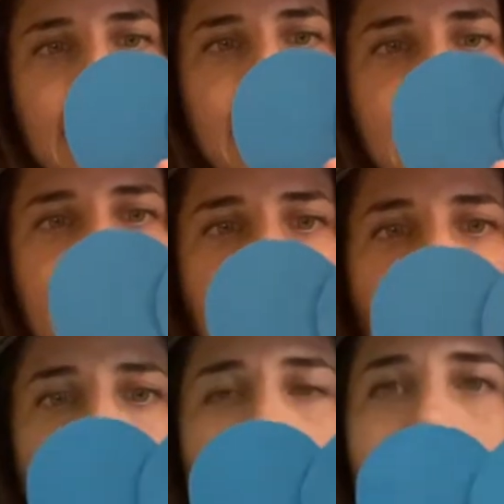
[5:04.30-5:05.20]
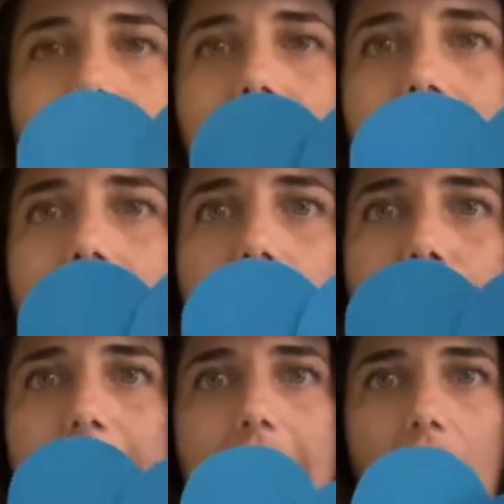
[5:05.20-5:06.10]
this. Try leave a little bit
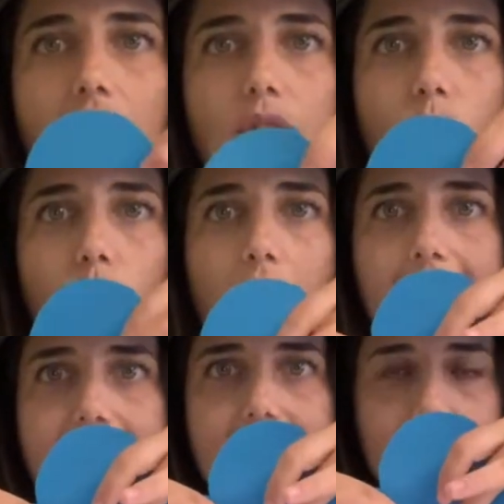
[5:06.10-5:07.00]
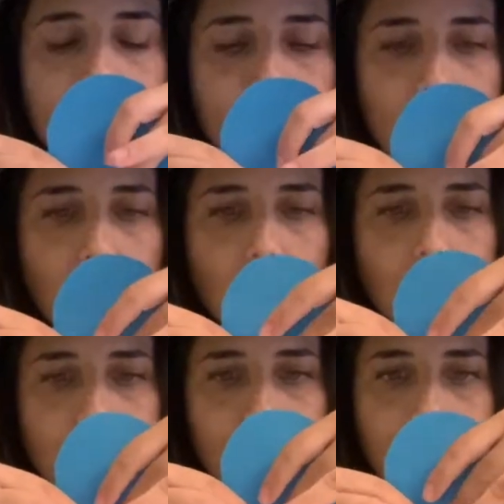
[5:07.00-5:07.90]
of white in the middle
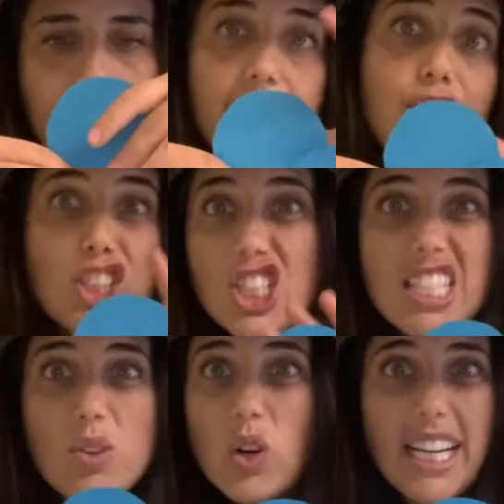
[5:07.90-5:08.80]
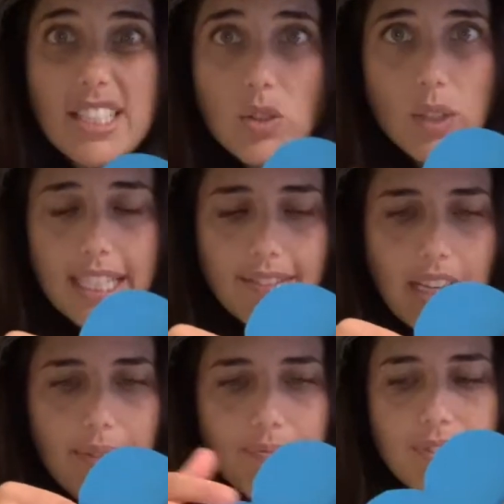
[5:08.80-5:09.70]
if you're using white or whatever.
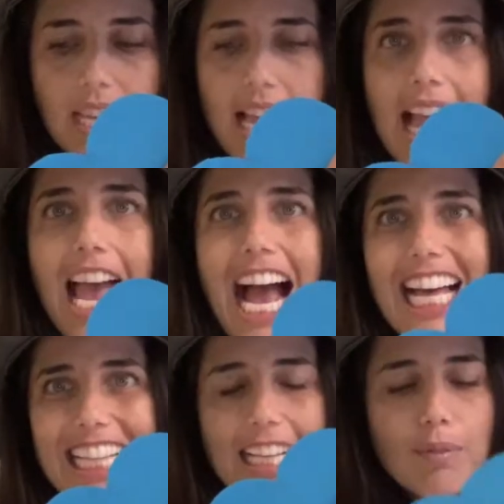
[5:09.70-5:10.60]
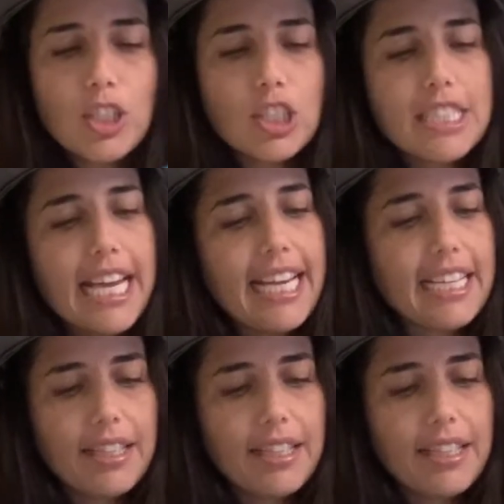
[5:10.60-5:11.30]
And then I'm going to take